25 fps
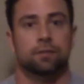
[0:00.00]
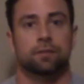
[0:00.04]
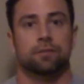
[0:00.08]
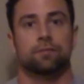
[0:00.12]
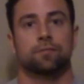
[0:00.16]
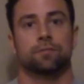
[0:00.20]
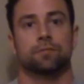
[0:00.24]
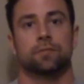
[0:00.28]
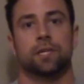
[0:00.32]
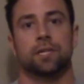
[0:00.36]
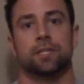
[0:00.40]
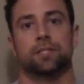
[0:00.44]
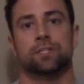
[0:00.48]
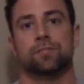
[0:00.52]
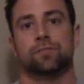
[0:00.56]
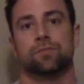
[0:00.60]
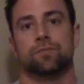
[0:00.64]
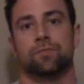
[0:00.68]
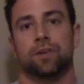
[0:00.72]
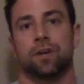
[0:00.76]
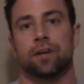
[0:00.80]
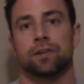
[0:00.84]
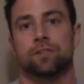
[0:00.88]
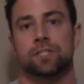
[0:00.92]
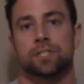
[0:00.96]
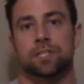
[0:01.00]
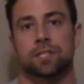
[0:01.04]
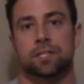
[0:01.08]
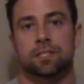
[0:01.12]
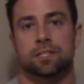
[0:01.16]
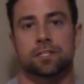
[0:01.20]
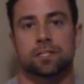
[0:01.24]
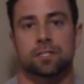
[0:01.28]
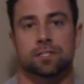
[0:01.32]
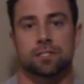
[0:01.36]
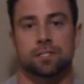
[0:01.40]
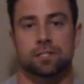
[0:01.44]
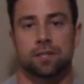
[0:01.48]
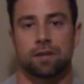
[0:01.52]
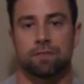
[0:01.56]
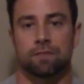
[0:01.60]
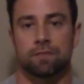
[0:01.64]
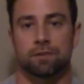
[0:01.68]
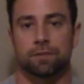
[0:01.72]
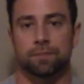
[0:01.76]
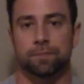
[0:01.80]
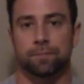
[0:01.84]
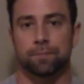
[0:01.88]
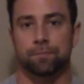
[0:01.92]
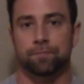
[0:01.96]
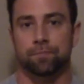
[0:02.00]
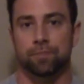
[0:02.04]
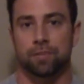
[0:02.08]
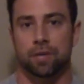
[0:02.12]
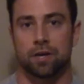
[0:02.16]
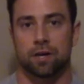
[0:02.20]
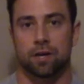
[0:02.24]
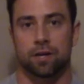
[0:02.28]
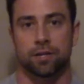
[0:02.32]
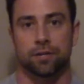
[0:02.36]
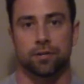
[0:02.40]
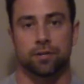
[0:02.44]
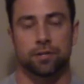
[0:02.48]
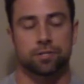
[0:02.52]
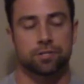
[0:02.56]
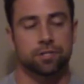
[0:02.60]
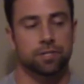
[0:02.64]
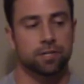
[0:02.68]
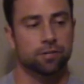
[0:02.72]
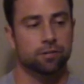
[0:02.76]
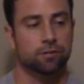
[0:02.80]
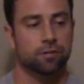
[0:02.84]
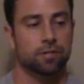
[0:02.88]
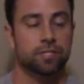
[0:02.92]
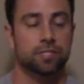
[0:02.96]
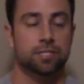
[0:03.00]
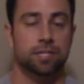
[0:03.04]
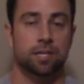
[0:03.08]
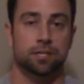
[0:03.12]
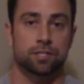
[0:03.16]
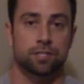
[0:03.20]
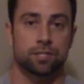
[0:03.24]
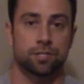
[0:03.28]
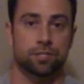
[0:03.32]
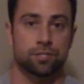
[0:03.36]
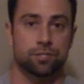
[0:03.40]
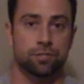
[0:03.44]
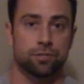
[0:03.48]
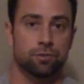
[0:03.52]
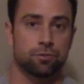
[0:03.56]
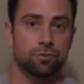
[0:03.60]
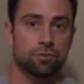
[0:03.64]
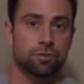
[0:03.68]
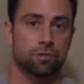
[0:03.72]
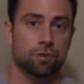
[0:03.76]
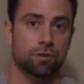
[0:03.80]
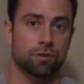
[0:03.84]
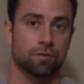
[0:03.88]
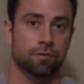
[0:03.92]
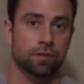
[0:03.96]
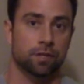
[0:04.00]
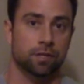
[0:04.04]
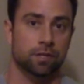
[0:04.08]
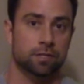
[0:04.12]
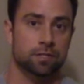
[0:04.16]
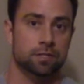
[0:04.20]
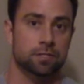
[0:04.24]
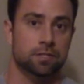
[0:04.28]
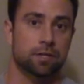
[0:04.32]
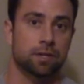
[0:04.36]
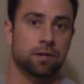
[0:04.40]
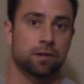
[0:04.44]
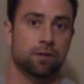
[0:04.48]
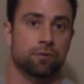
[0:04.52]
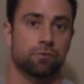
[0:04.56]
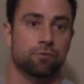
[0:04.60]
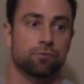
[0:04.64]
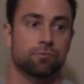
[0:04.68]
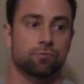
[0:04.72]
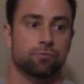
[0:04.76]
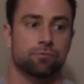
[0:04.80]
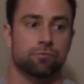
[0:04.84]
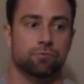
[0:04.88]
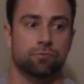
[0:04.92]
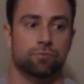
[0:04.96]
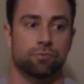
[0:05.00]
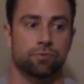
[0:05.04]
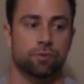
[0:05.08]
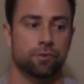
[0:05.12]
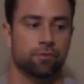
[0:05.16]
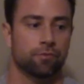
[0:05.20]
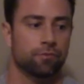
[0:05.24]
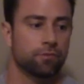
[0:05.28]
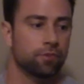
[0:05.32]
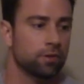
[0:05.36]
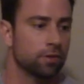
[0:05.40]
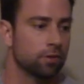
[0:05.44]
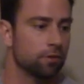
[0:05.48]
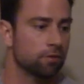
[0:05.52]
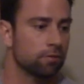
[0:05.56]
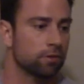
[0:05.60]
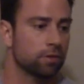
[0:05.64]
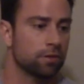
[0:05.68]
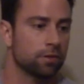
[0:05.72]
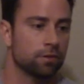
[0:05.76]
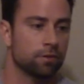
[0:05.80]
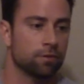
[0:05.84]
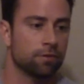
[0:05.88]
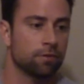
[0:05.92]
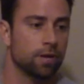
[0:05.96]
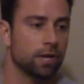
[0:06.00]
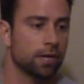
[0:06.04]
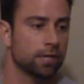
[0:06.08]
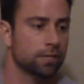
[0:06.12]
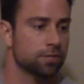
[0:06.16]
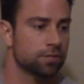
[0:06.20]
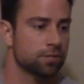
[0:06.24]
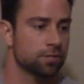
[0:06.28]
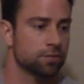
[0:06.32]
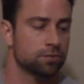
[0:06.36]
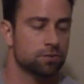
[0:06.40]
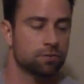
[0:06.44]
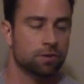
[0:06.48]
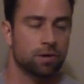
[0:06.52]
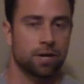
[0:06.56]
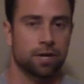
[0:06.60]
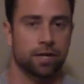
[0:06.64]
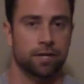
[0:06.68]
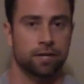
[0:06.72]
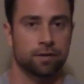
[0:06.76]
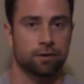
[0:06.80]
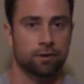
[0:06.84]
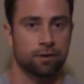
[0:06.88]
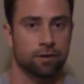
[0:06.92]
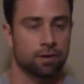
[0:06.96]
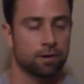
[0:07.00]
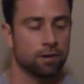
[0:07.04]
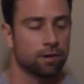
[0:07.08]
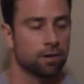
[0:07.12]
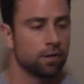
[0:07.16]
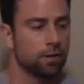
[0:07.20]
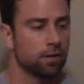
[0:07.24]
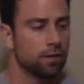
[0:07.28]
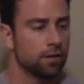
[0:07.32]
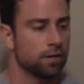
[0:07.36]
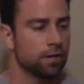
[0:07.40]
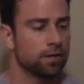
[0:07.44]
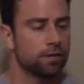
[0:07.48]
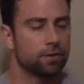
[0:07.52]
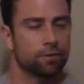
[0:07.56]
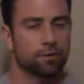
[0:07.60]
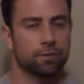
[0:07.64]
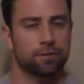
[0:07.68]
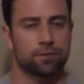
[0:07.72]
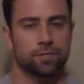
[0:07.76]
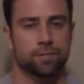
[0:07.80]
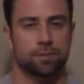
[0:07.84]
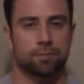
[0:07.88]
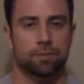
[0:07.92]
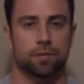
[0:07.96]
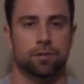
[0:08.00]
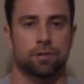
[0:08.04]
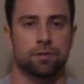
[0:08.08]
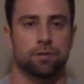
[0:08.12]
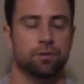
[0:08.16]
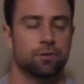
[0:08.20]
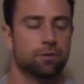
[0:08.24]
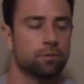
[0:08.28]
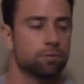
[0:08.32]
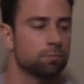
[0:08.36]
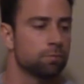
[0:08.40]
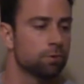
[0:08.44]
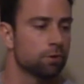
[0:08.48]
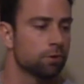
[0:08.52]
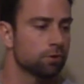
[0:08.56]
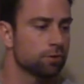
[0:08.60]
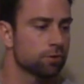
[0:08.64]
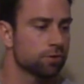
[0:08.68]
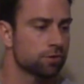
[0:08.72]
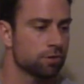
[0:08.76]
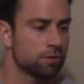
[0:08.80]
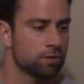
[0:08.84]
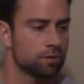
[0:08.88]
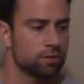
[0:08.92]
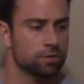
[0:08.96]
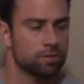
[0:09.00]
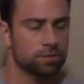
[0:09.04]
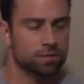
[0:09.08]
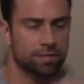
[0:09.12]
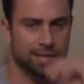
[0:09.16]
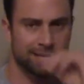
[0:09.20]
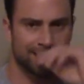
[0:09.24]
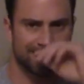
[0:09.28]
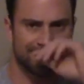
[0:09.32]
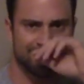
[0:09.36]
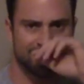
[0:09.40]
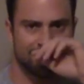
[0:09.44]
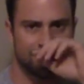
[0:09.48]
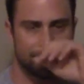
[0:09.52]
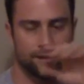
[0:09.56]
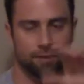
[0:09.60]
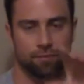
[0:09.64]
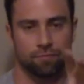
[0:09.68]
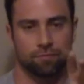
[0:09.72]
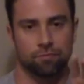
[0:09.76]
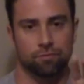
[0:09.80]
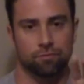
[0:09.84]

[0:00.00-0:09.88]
Days 5, 6, and 7, you actually increase that to 2 servings. Now, if you didn't read the directions right, or I know that some of the new brochures, they kind of have